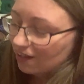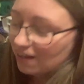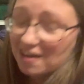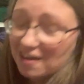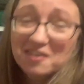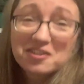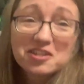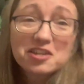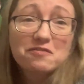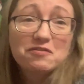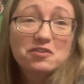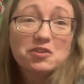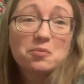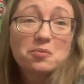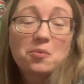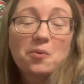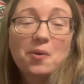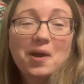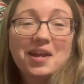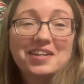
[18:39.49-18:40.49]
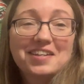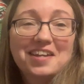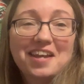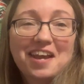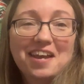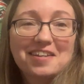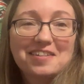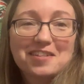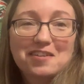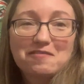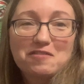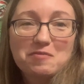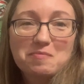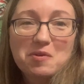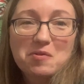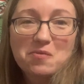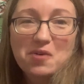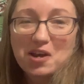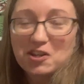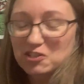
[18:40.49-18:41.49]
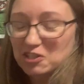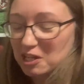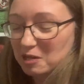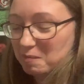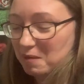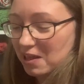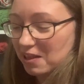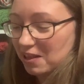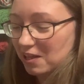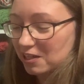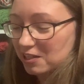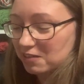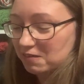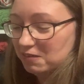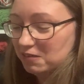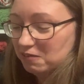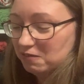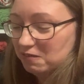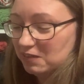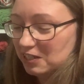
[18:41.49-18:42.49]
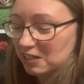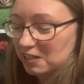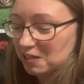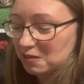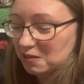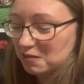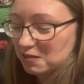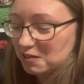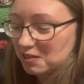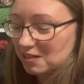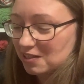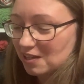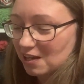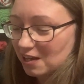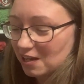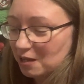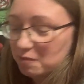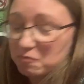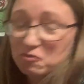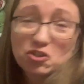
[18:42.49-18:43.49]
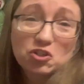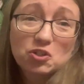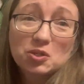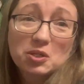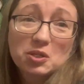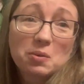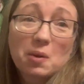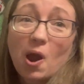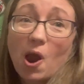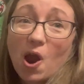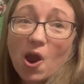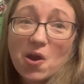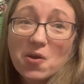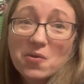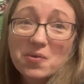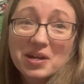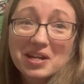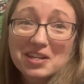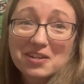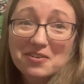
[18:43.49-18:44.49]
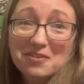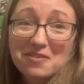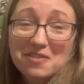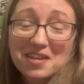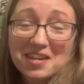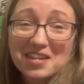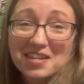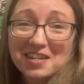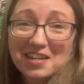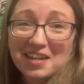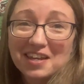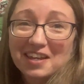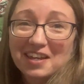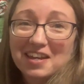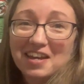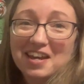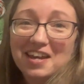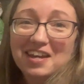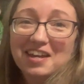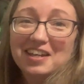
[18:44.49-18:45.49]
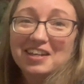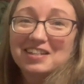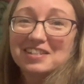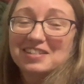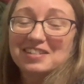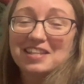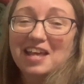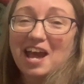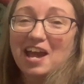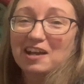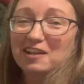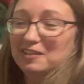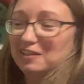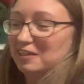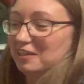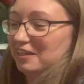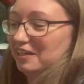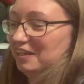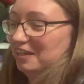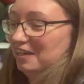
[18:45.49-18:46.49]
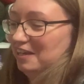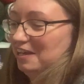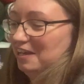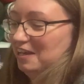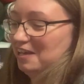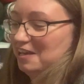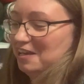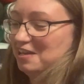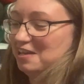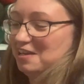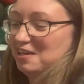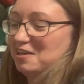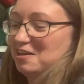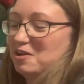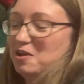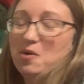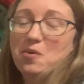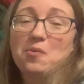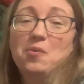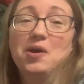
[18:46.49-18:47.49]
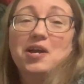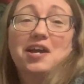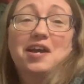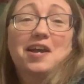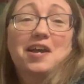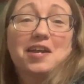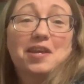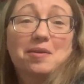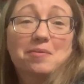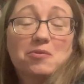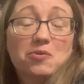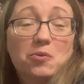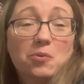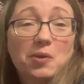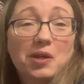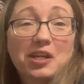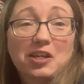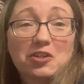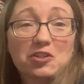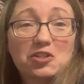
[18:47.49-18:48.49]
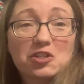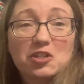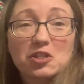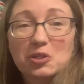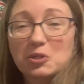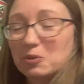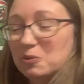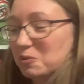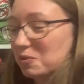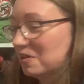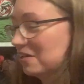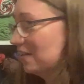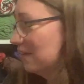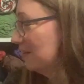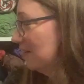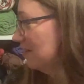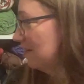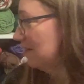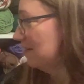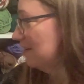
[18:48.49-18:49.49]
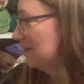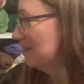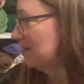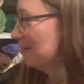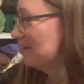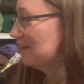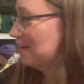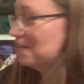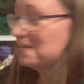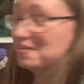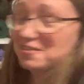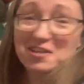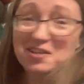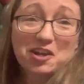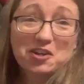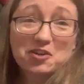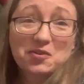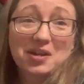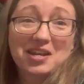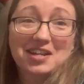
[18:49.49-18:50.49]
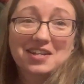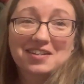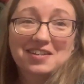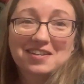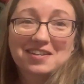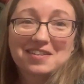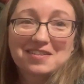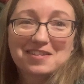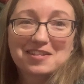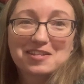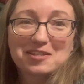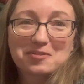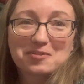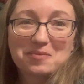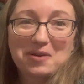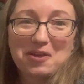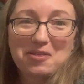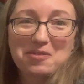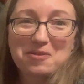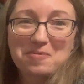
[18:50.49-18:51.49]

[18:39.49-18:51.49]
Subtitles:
I'll give you 1 guess. If you've been watching my last few videos, I'm sure you already are thinking exactly what I am going to decorate these with.